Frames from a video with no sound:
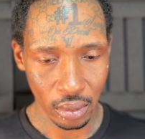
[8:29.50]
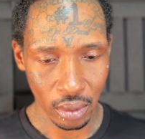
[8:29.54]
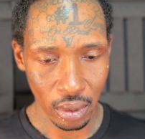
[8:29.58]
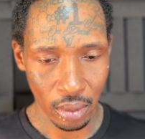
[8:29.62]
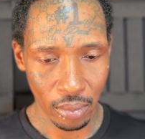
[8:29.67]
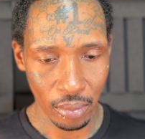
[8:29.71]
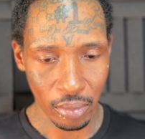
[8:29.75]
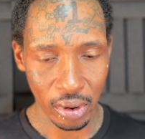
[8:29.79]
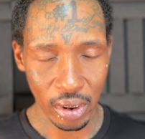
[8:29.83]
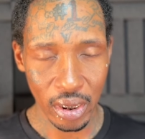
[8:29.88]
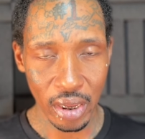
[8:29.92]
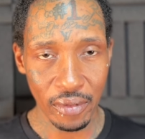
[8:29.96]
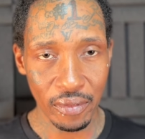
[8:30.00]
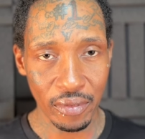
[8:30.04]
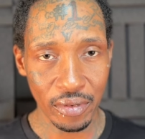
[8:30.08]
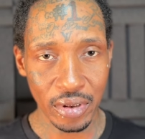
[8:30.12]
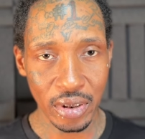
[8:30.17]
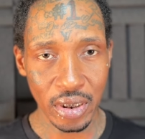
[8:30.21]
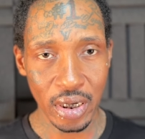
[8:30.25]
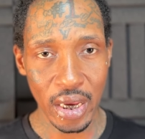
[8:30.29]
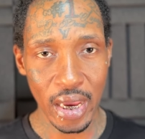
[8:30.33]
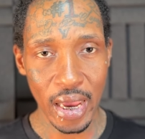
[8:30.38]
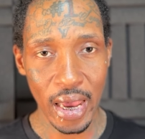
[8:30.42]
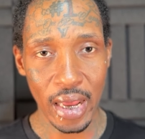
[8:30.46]
believing
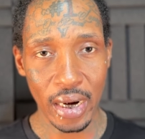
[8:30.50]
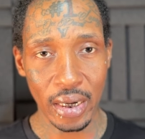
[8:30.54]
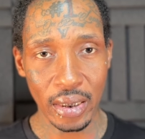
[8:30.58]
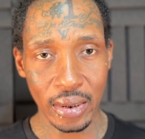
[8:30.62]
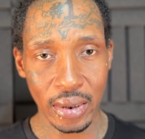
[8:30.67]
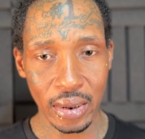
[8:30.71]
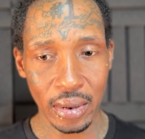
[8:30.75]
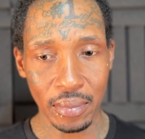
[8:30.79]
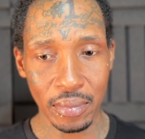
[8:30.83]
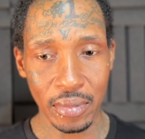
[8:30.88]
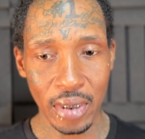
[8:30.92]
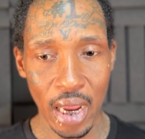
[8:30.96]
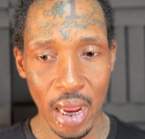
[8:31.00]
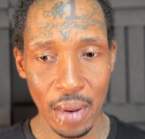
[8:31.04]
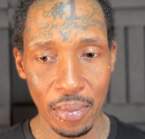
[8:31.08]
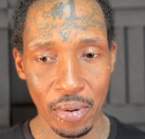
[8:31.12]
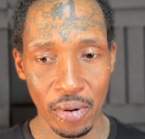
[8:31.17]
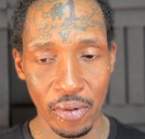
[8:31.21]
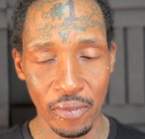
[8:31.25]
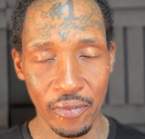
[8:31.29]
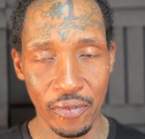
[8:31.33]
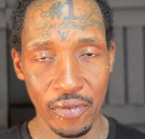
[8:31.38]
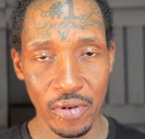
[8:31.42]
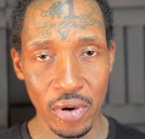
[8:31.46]
she had some type
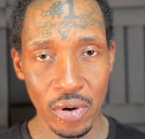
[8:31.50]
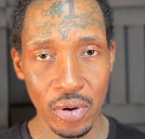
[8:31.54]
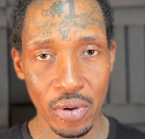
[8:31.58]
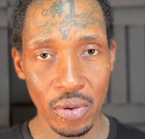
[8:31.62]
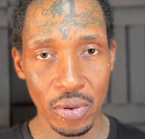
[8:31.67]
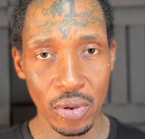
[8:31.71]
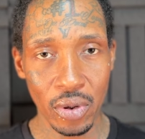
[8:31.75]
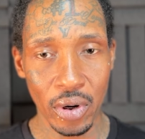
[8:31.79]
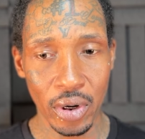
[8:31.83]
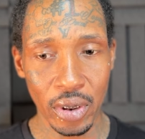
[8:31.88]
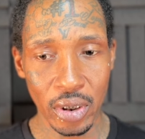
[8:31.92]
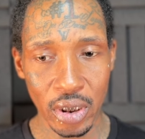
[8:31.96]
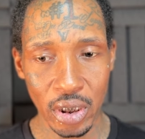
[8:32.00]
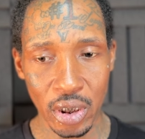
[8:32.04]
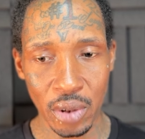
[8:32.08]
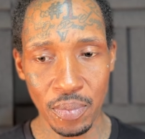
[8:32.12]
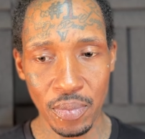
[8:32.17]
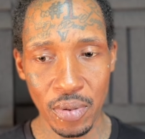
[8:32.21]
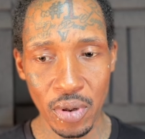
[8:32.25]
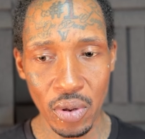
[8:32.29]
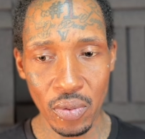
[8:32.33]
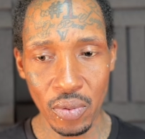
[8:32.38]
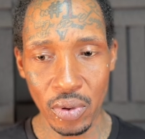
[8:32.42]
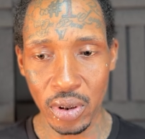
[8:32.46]
of feud or
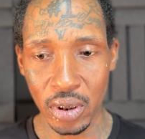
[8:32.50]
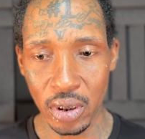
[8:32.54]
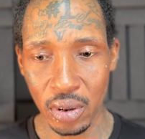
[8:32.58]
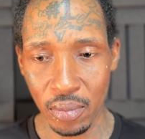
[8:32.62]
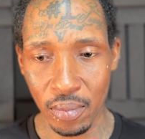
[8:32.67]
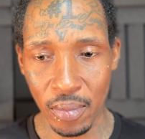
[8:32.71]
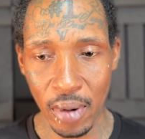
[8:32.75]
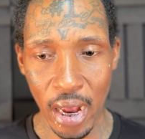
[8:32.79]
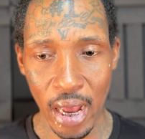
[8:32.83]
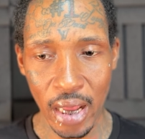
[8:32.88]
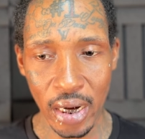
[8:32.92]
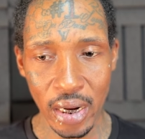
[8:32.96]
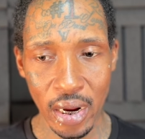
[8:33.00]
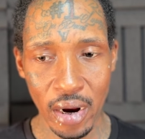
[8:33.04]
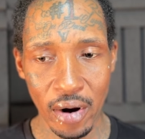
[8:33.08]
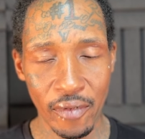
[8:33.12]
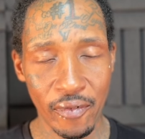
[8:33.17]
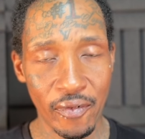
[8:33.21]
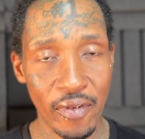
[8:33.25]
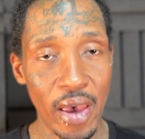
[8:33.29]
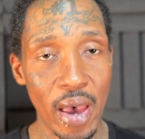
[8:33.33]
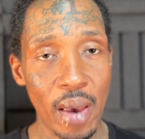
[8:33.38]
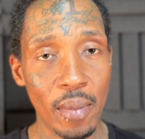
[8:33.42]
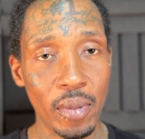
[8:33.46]
dispute with somebody, her
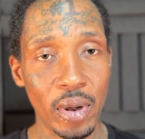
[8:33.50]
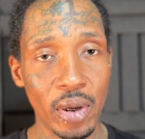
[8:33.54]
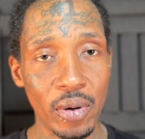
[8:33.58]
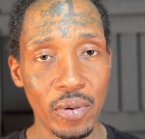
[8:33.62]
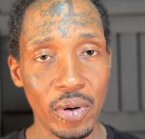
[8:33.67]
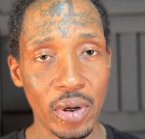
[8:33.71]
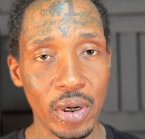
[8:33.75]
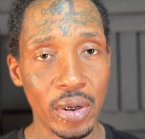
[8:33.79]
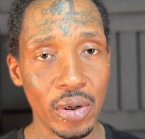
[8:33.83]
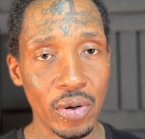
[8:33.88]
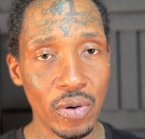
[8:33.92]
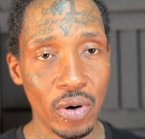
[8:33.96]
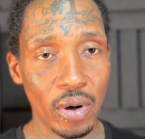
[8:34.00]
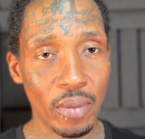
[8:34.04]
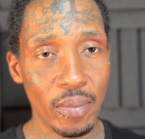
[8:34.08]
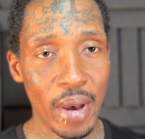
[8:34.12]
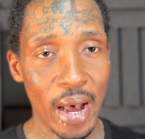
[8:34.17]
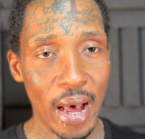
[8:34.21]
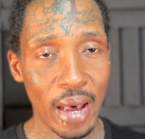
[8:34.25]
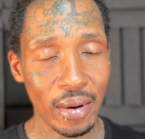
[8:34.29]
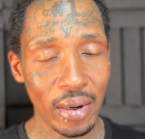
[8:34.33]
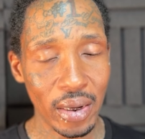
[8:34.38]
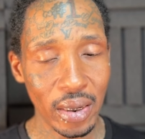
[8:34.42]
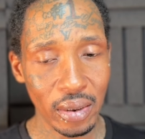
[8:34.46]
family would have knew
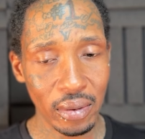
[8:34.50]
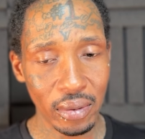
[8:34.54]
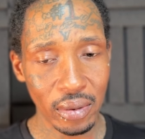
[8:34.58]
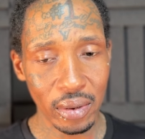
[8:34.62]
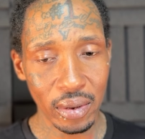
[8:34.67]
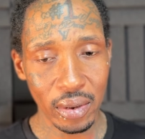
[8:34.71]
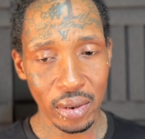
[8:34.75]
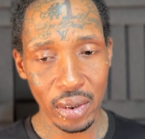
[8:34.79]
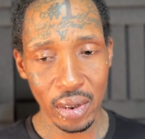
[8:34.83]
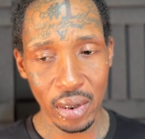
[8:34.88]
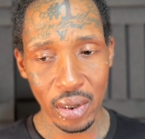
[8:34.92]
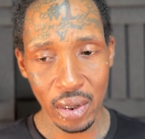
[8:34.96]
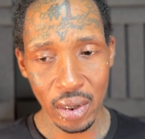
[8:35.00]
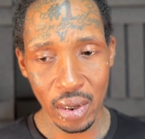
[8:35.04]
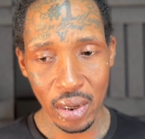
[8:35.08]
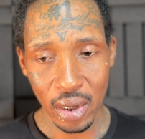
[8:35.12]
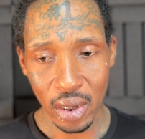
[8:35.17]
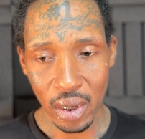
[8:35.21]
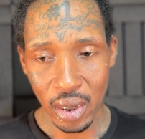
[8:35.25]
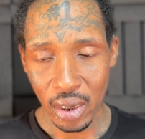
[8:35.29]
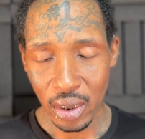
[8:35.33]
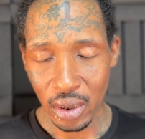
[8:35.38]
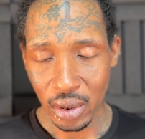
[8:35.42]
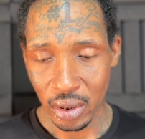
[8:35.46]
about it.
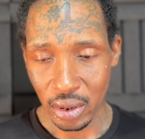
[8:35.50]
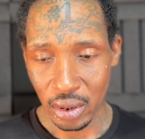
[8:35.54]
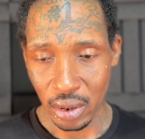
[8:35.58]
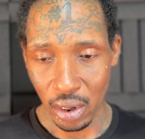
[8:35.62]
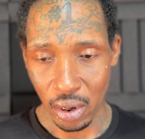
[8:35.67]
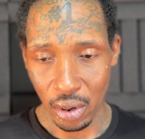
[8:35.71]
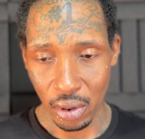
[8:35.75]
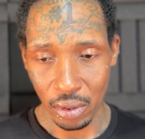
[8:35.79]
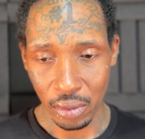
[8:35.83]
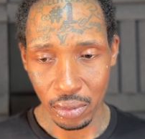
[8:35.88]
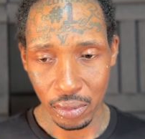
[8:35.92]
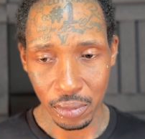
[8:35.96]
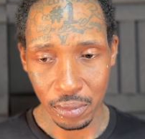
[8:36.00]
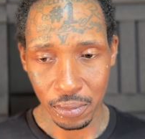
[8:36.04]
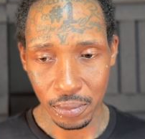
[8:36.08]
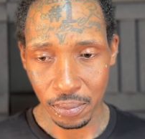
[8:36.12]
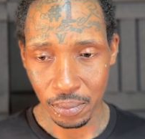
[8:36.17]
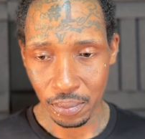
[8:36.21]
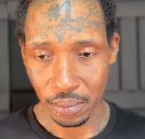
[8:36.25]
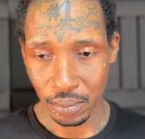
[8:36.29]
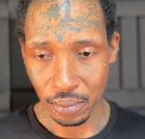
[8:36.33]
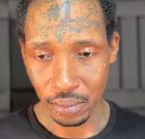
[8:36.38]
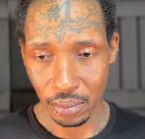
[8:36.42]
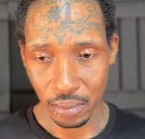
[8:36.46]
So
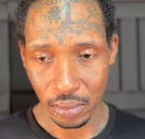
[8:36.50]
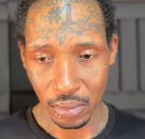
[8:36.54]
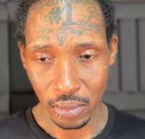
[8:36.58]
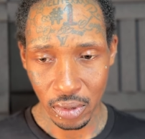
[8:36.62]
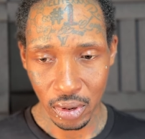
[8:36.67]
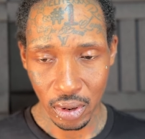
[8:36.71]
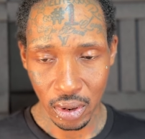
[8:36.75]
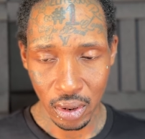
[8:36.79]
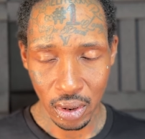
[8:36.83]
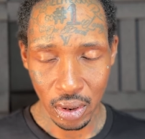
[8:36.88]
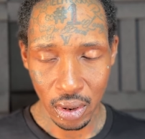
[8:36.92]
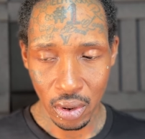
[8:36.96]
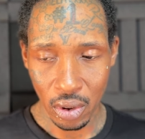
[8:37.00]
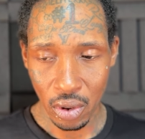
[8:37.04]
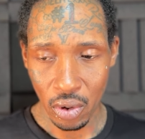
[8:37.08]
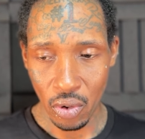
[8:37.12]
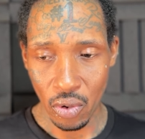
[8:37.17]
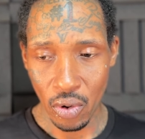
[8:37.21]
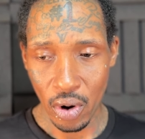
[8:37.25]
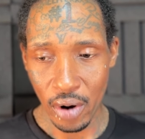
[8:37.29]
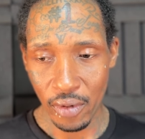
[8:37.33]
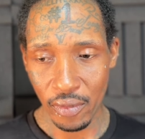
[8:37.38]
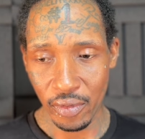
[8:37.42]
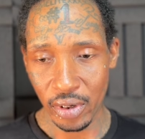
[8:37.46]

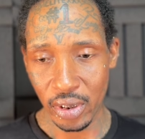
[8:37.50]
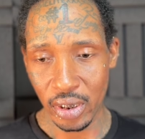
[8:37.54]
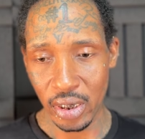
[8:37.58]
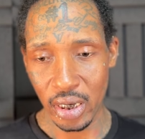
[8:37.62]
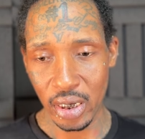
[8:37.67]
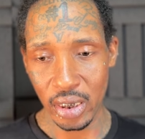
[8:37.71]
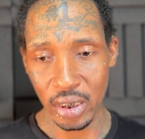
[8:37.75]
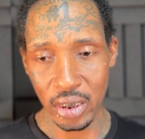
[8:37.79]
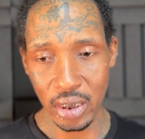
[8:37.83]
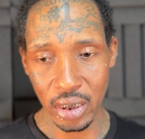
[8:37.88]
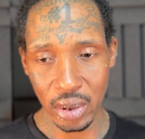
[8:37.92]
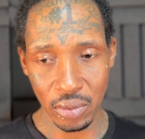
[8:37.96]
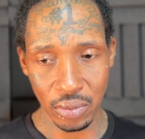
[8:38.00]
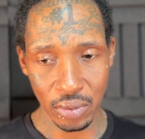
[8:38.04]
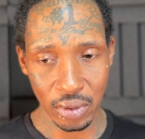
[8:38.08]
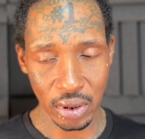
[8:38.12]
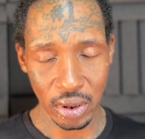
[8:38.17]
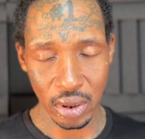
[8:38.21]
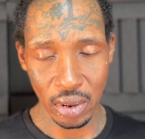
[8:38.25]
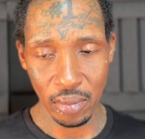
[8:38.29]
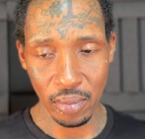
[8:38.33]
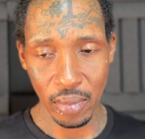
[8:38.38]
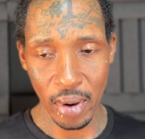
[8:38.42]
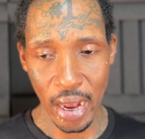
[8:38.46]
whoever did this was
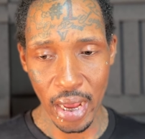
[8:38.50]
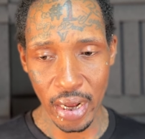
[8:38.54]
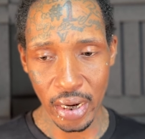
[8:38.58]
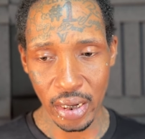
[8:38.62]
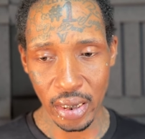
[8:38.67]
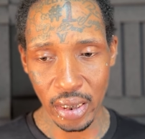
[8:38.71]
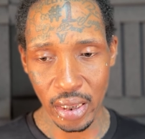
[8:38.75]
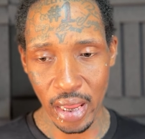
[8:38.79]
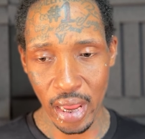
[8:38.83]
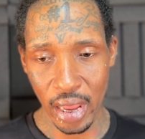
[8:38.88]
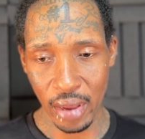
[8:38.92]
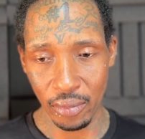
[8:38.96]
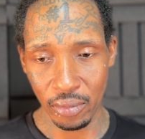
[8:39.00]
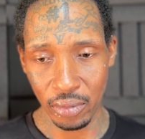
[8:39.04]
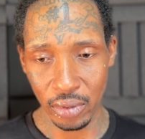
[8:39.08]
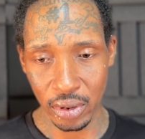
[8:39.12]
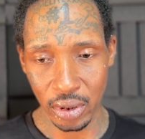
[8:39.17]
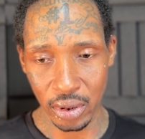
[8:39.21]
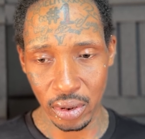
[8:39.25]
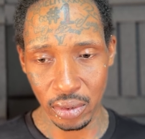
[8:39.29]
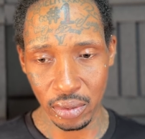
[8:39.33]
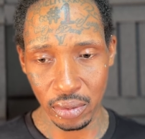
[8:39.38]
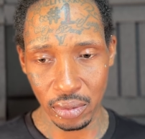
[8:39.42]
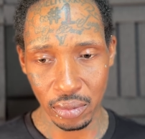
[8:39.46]
somebody that
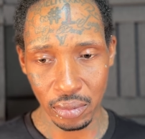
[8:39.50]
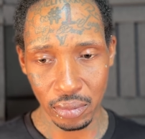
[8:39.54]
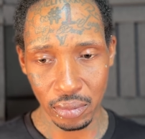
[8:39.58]
was,